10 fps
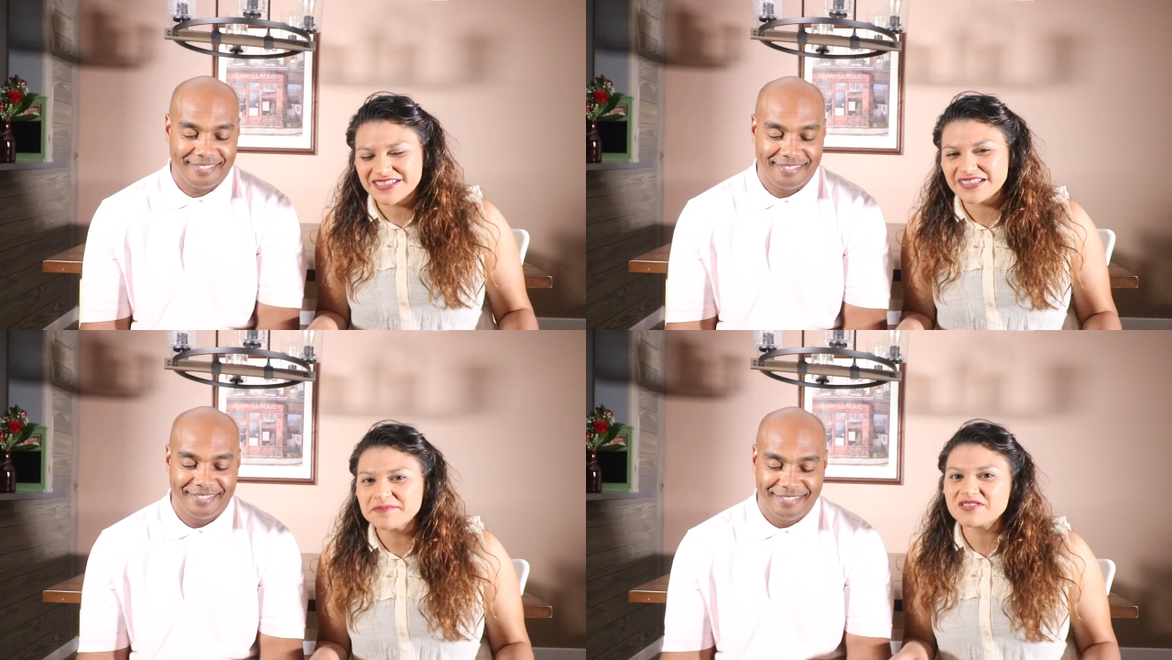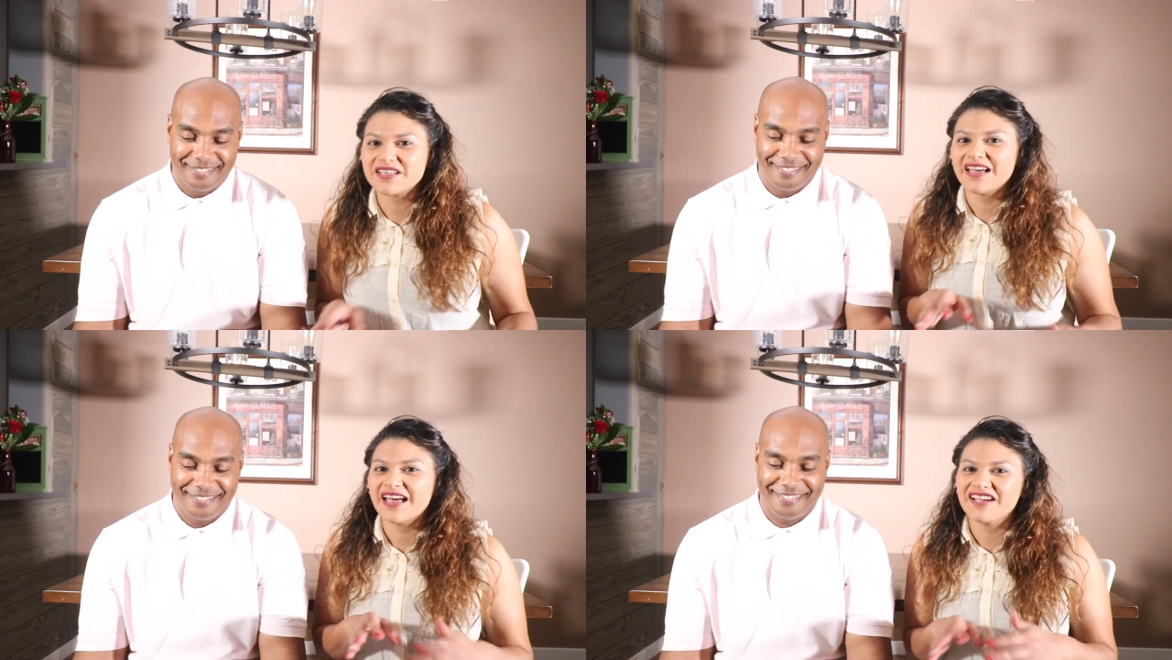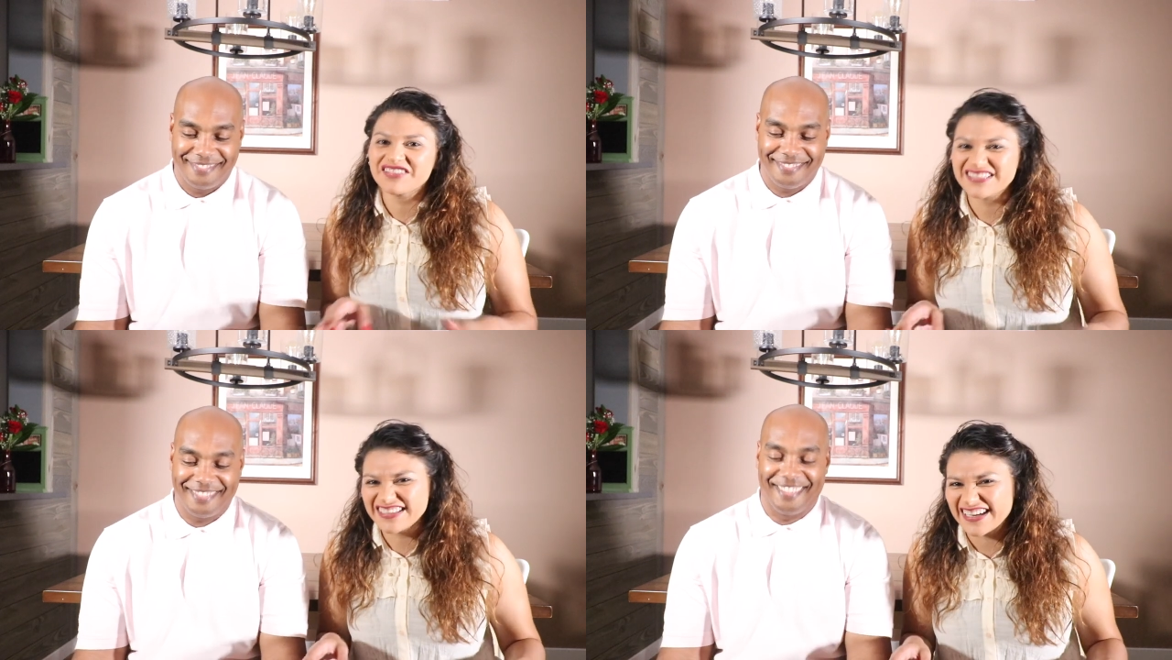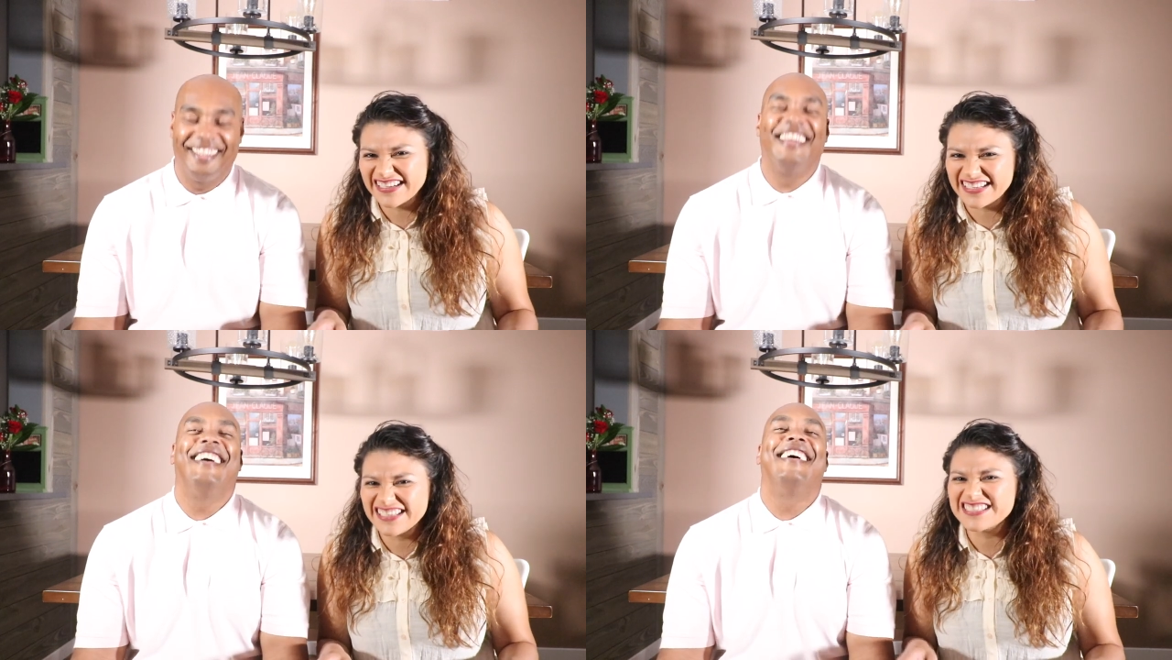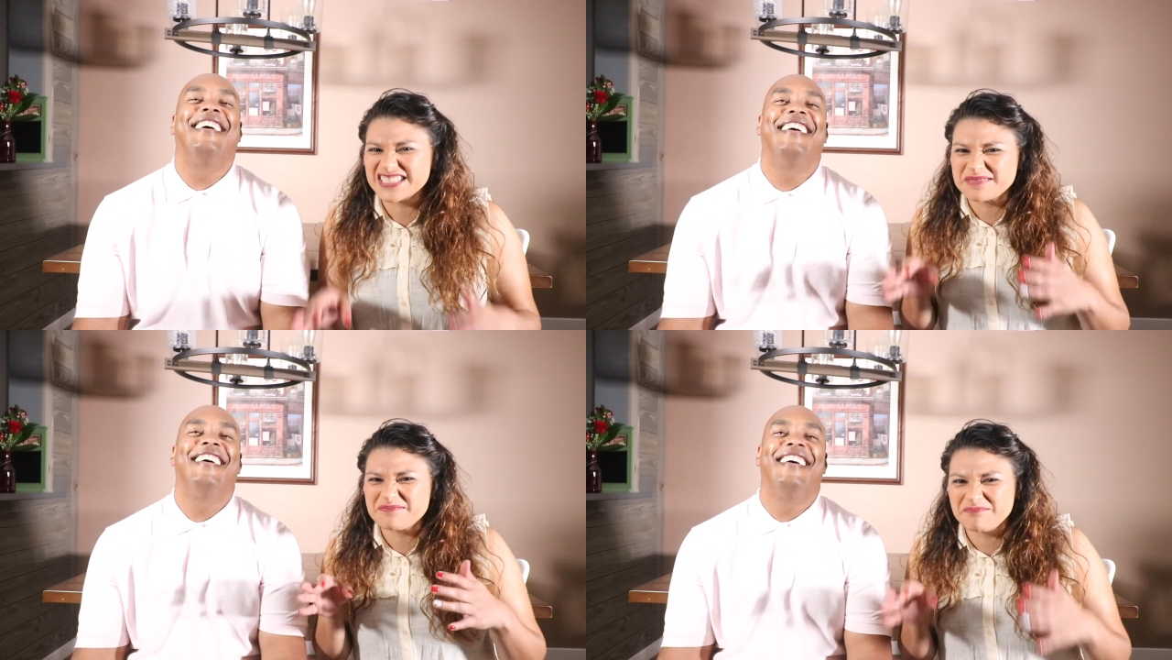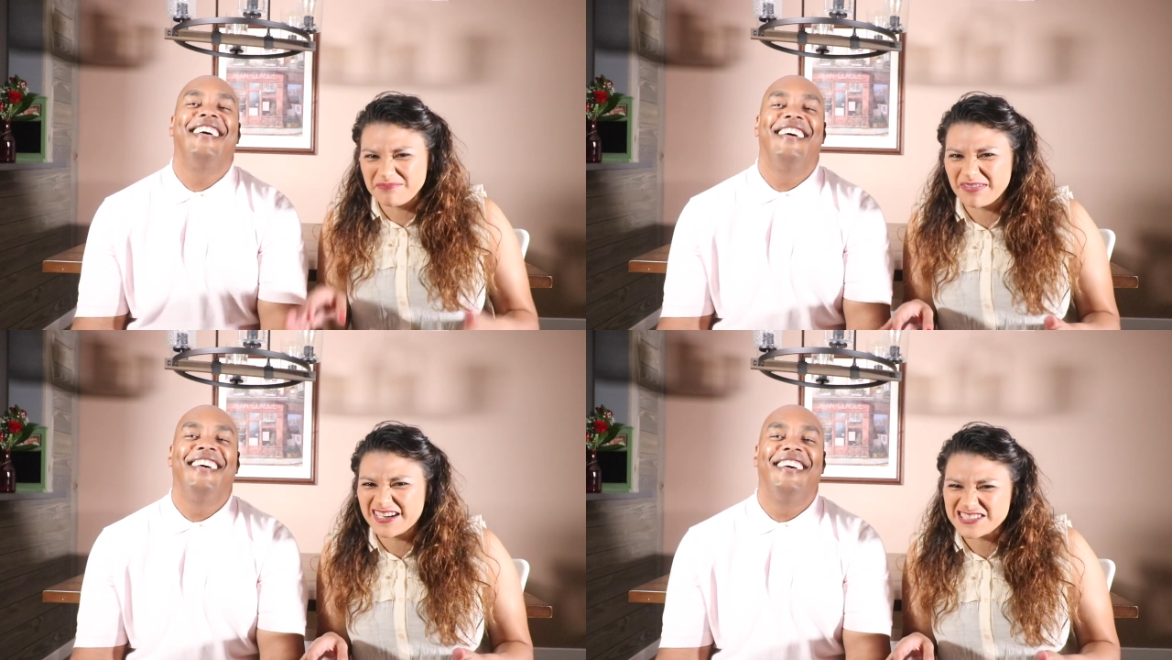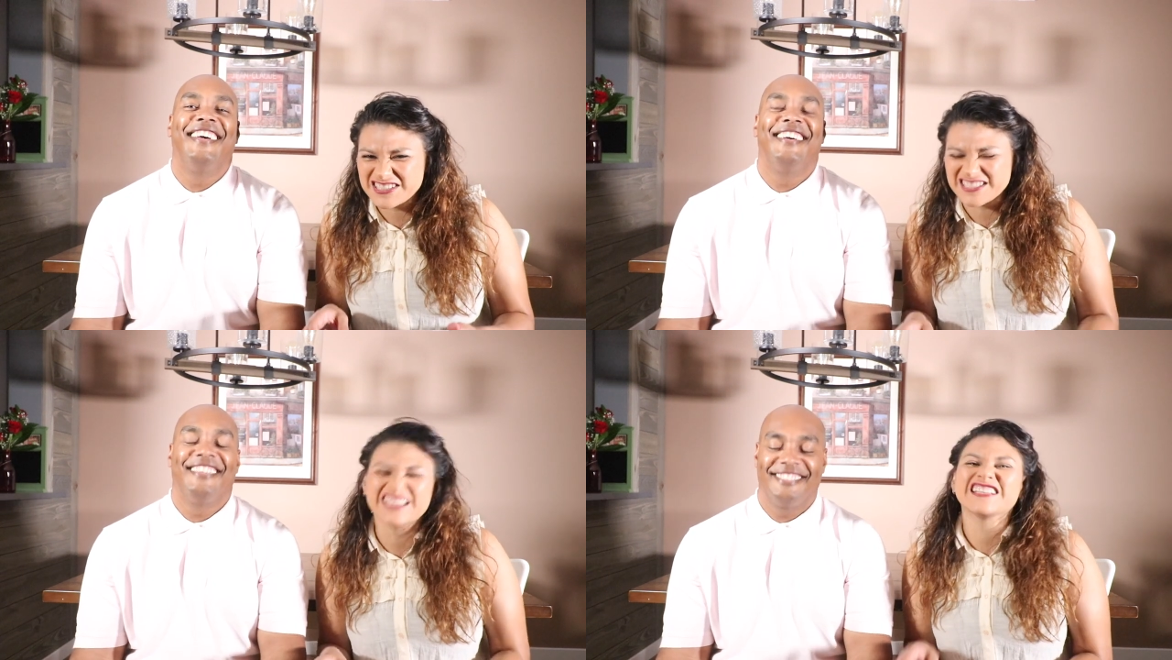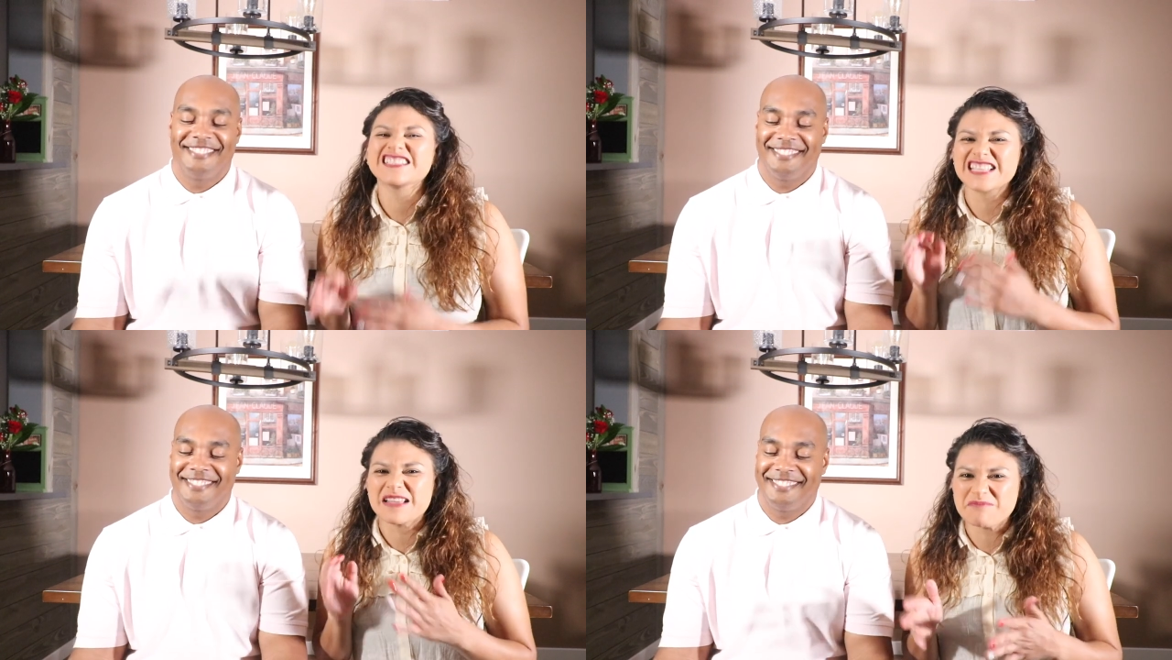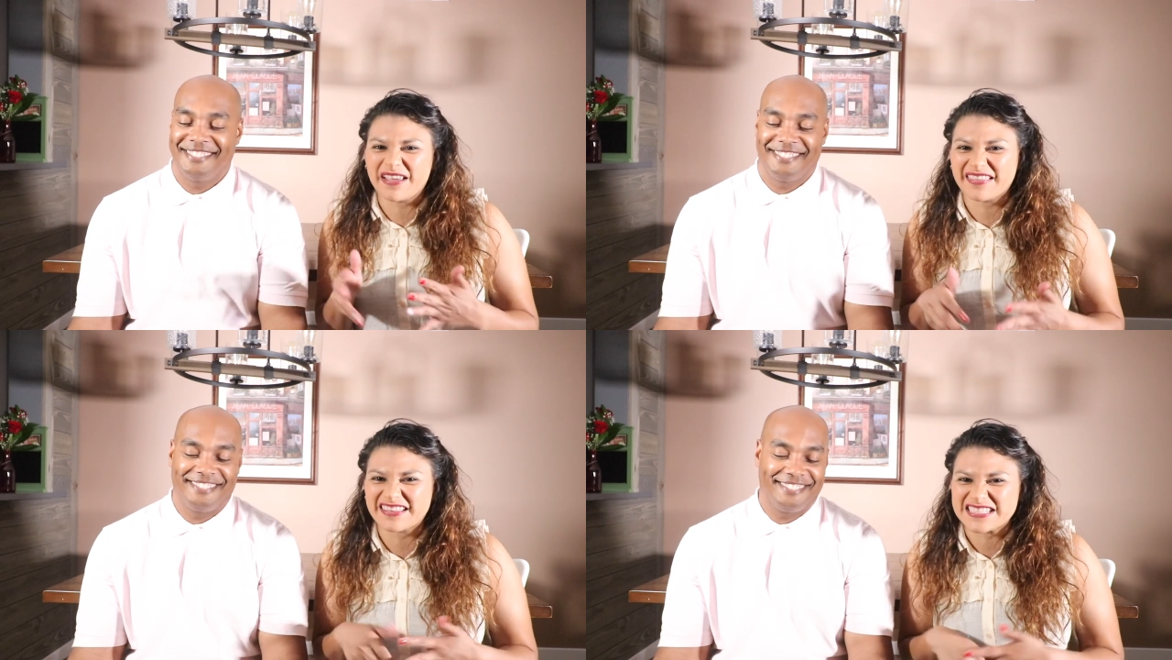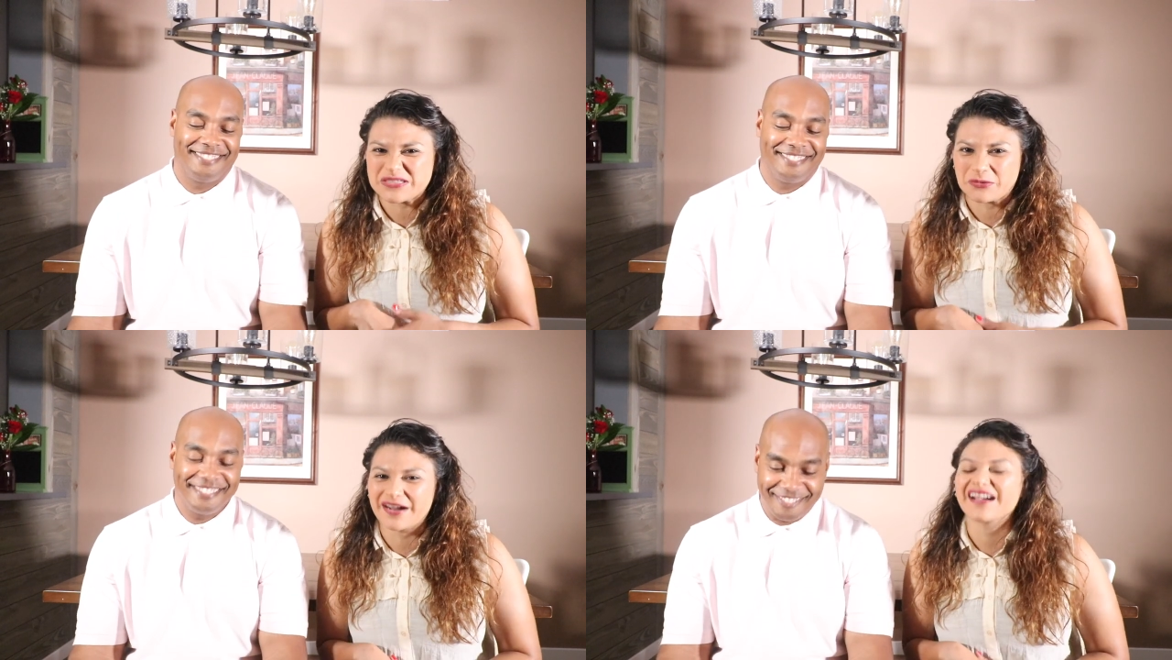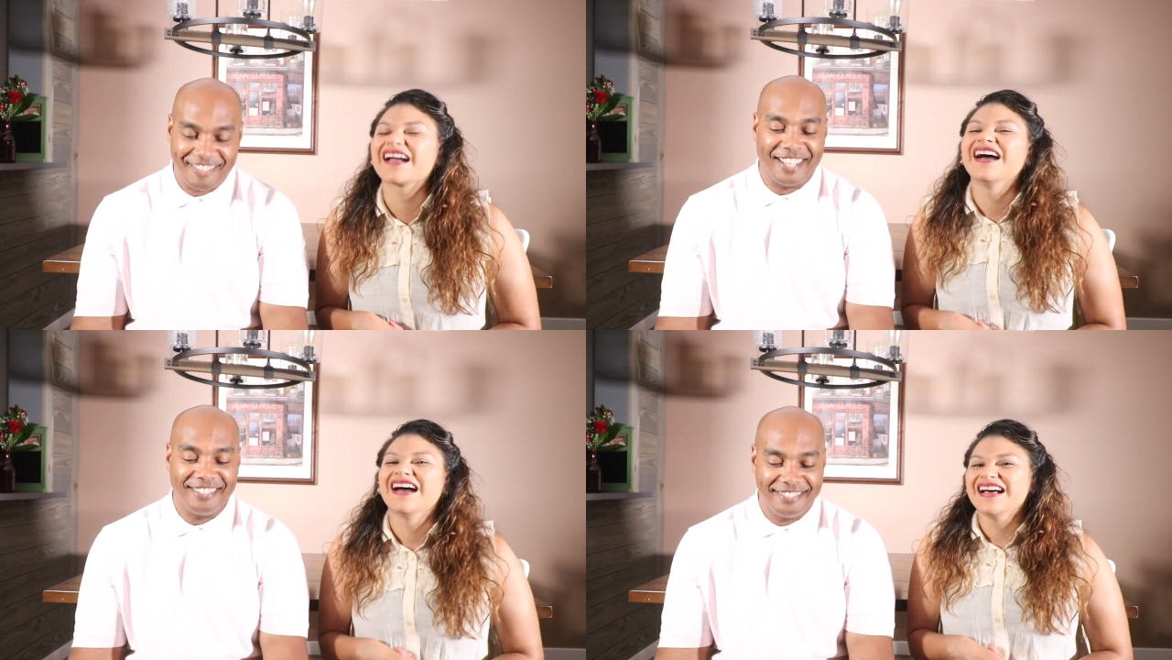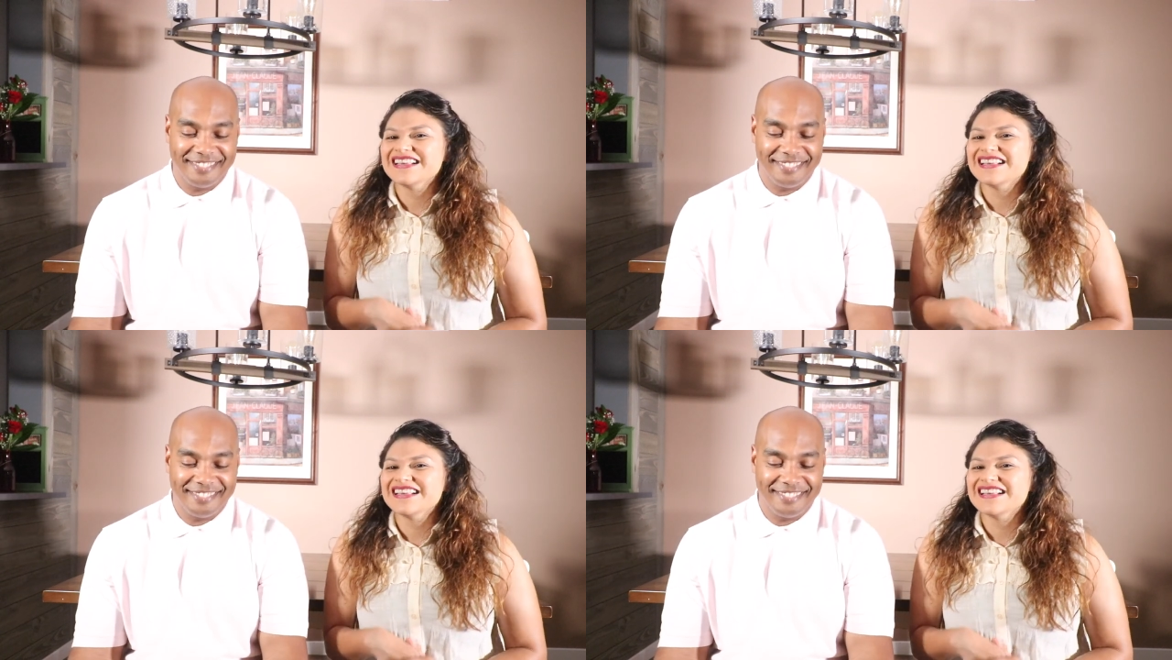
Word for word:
Speaker 1: terms, everything I need to understand this and make this work. Right.